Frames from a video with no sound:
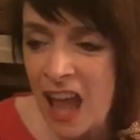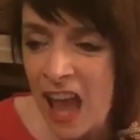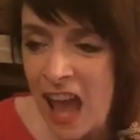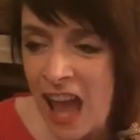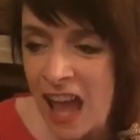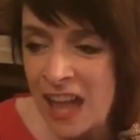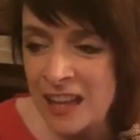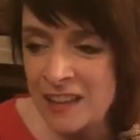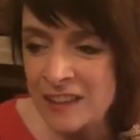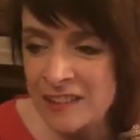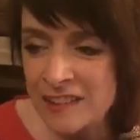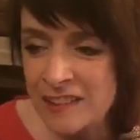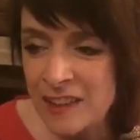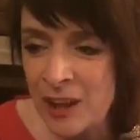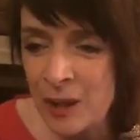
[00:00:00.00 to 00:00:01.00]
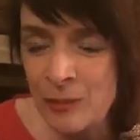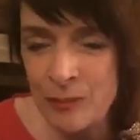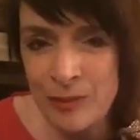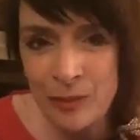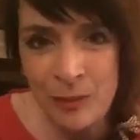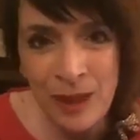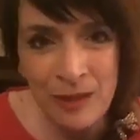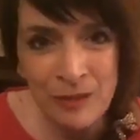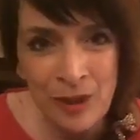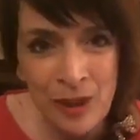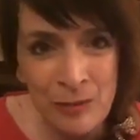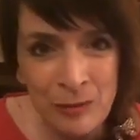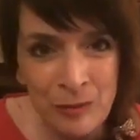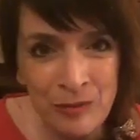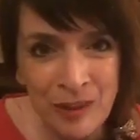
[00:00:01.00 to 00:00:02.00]
And so we have a
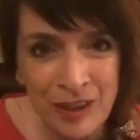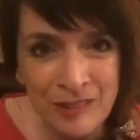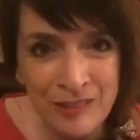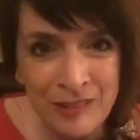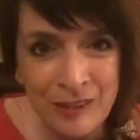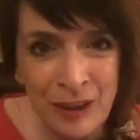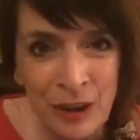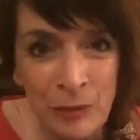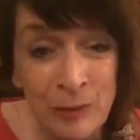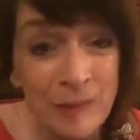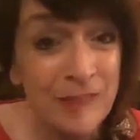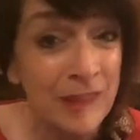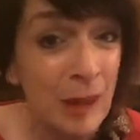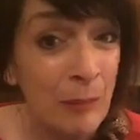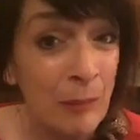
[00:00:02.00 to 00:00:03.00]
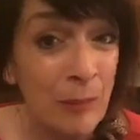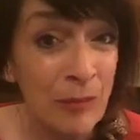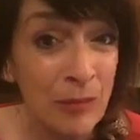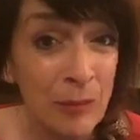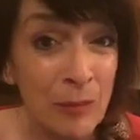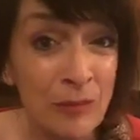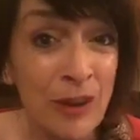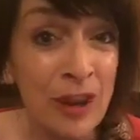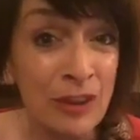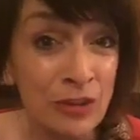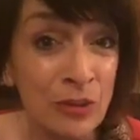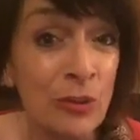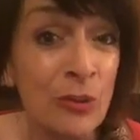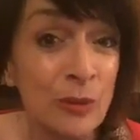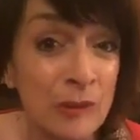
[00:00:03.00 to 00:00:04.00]
number of nights to go, but some of them are very
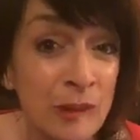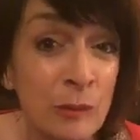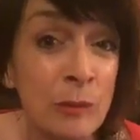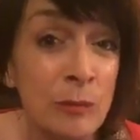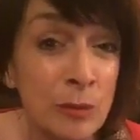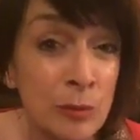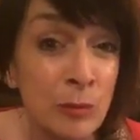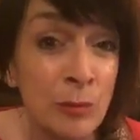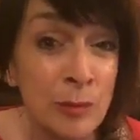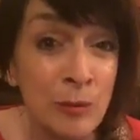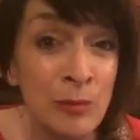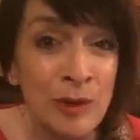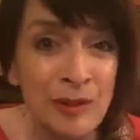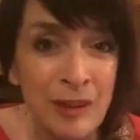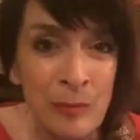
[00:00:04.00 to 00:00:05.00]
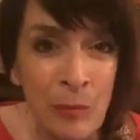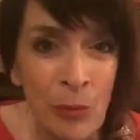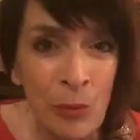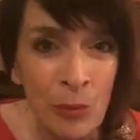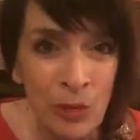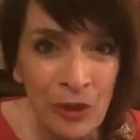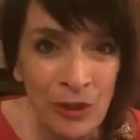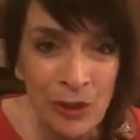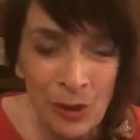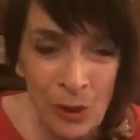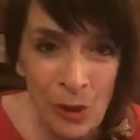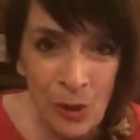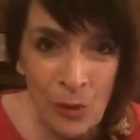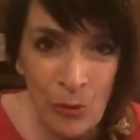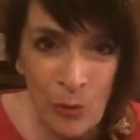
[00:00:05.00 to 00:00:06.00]
short, so we will be reading more than
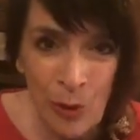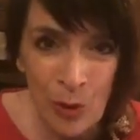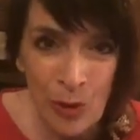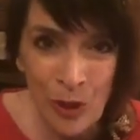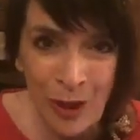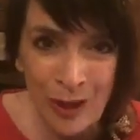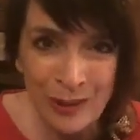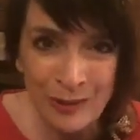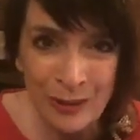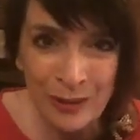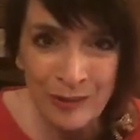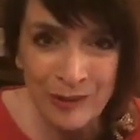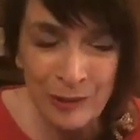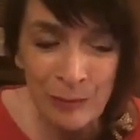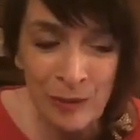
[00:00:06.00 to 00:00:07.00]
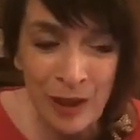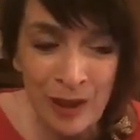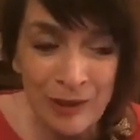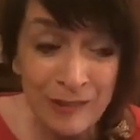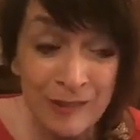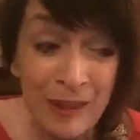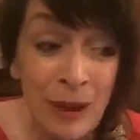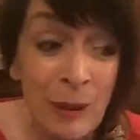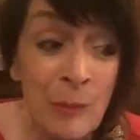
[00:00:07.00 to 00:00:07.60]
one night on some nights.